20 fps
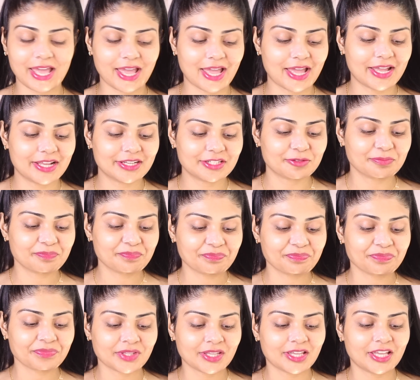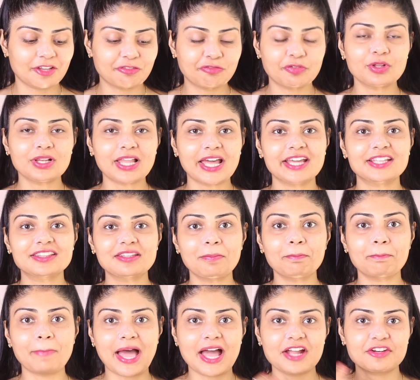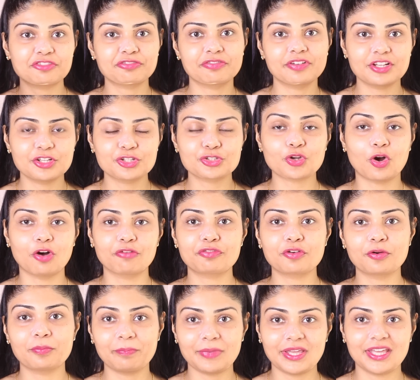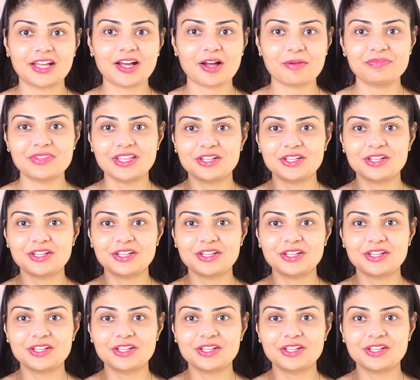And if you like the matte finish of your makeup,